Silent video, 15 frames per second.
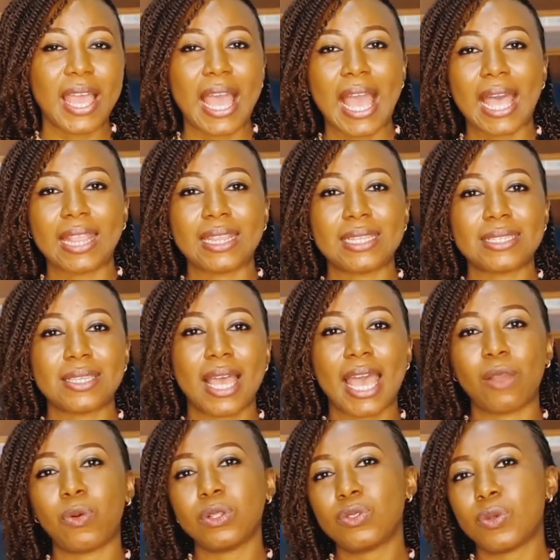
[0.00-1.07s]
And
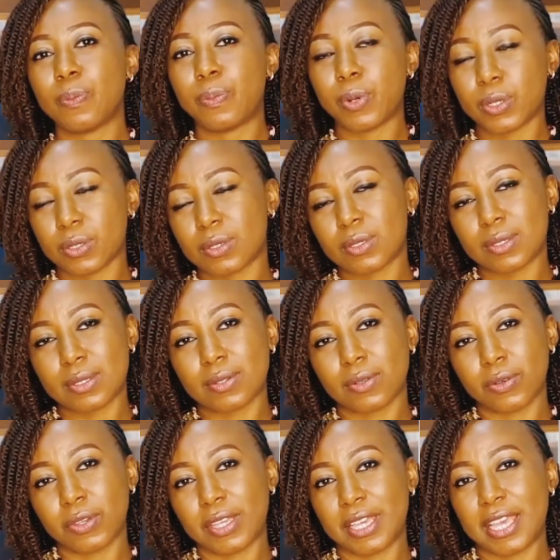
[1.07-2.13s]
I want to bust
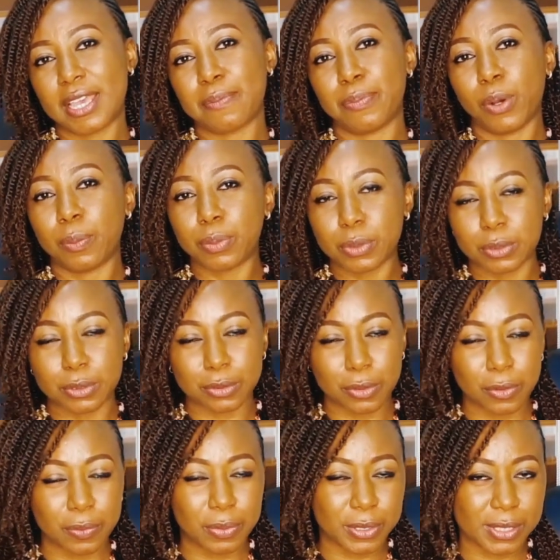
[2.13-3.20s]
a bubble
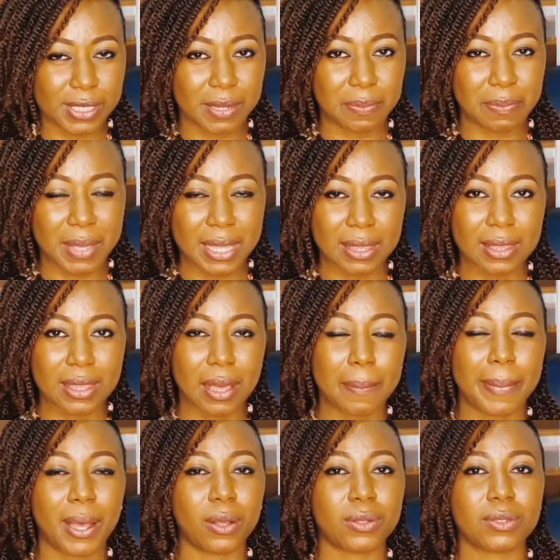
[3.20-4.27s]
or bust a myth
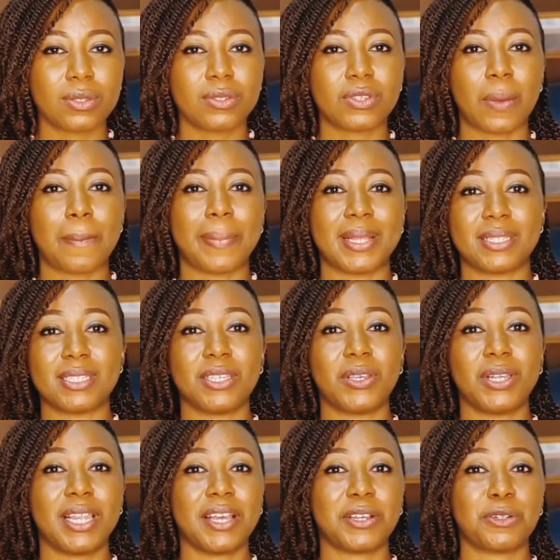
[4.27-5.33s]
about some
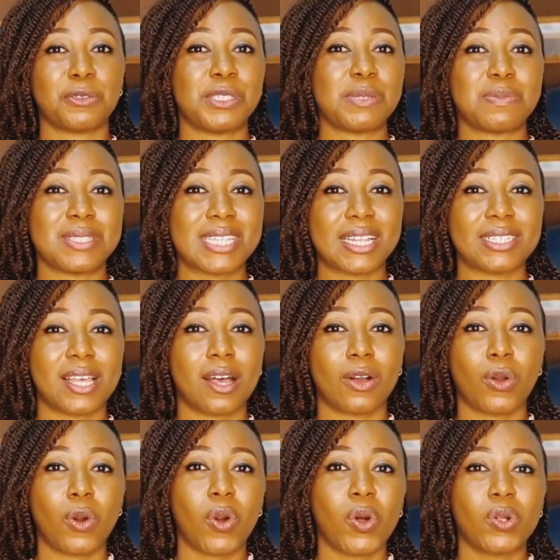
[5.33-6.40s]
particular creams that are
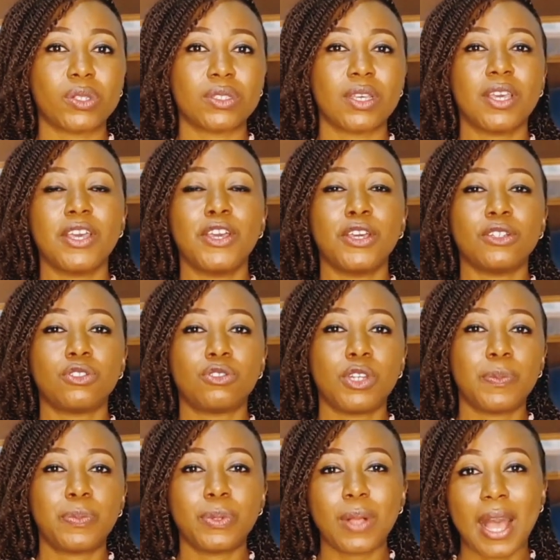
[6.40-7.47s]
called
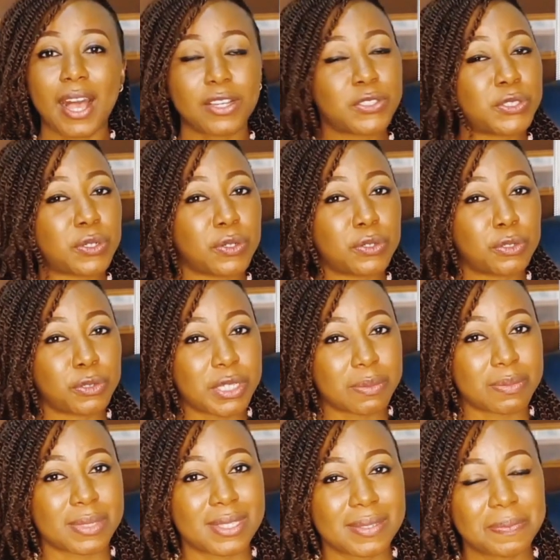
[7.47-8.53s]
triple action
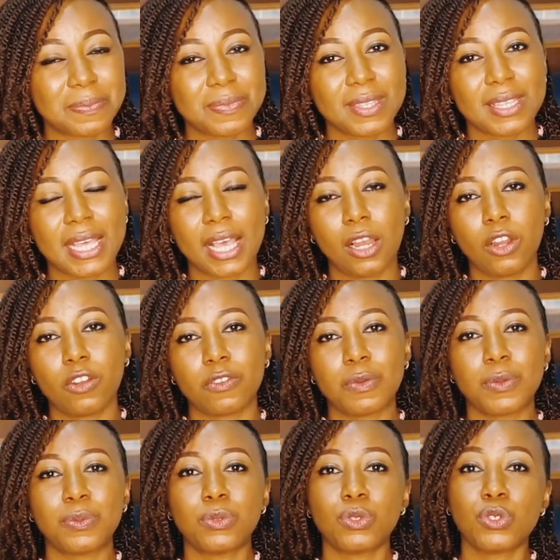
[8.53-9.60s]
creams that a lot of
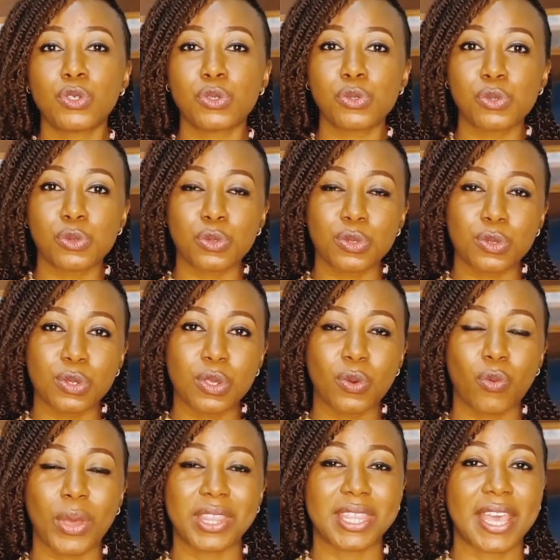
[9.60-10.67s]
people use
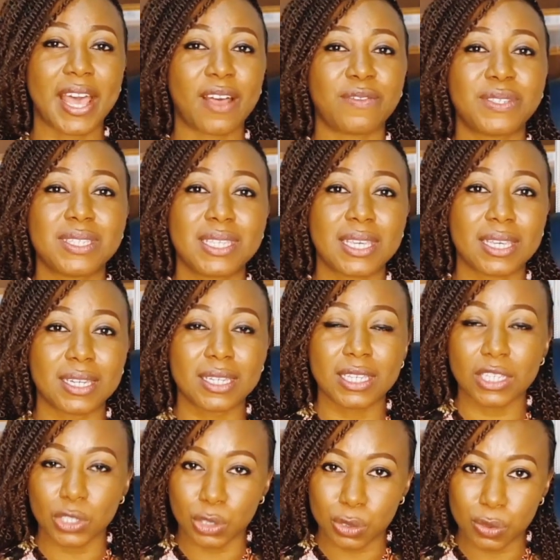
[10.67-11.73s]
when they have skin
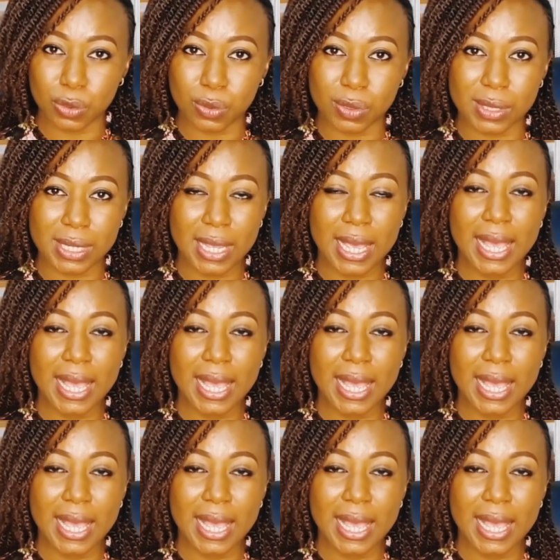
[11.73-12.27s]
issues,